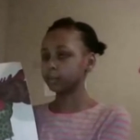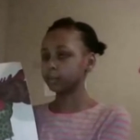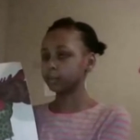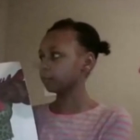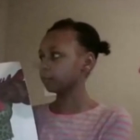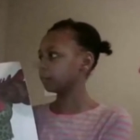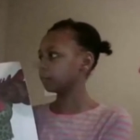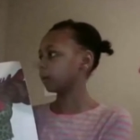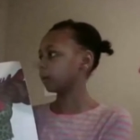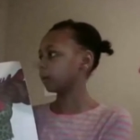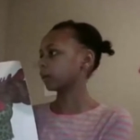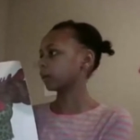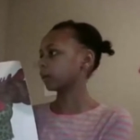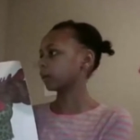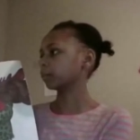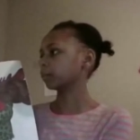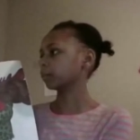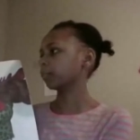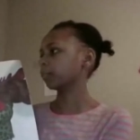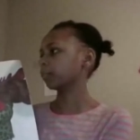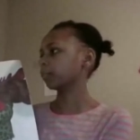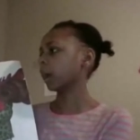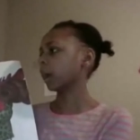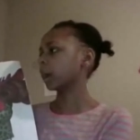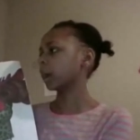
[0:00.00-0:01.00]
a bit
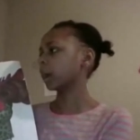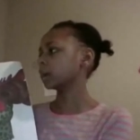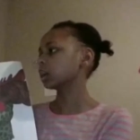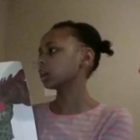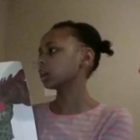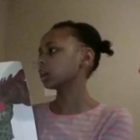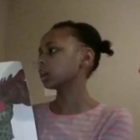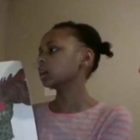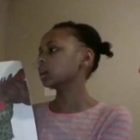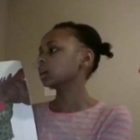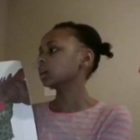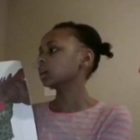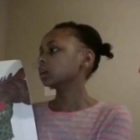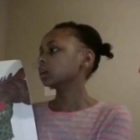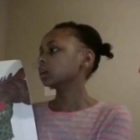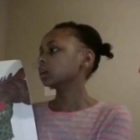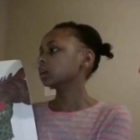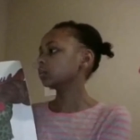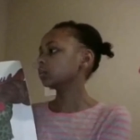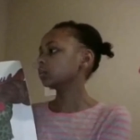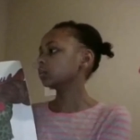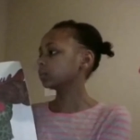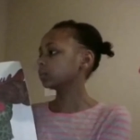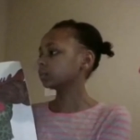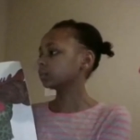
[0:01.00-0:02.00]
merry and bright.
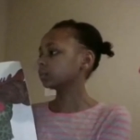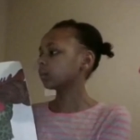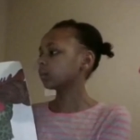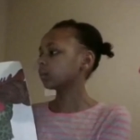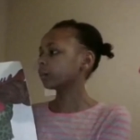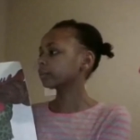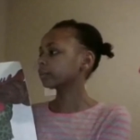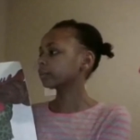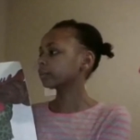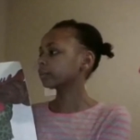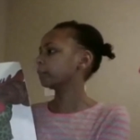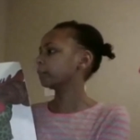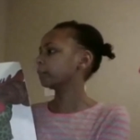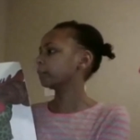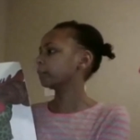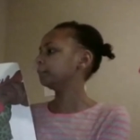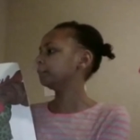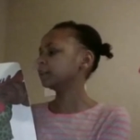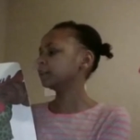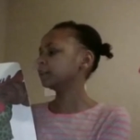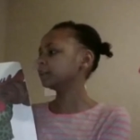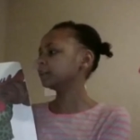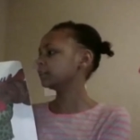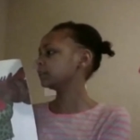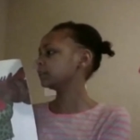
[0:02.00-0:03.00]
He was
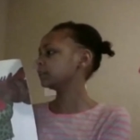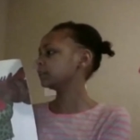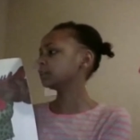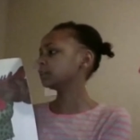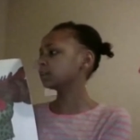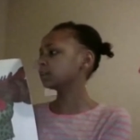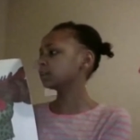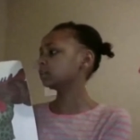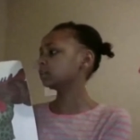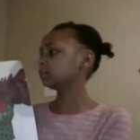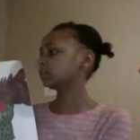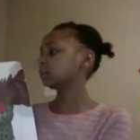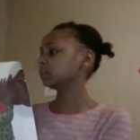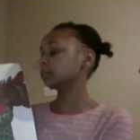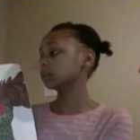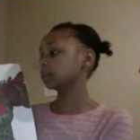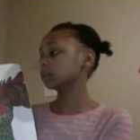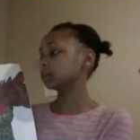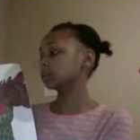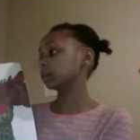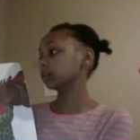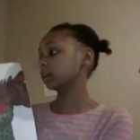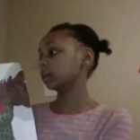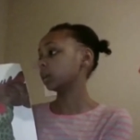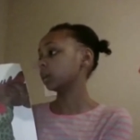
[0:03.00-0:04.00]
also busy, busy,
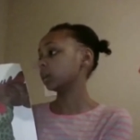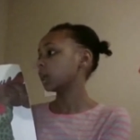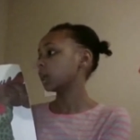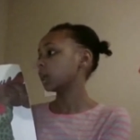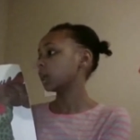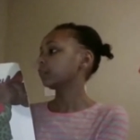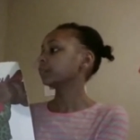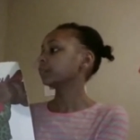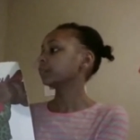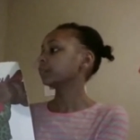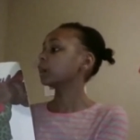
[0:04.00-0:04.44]
busy.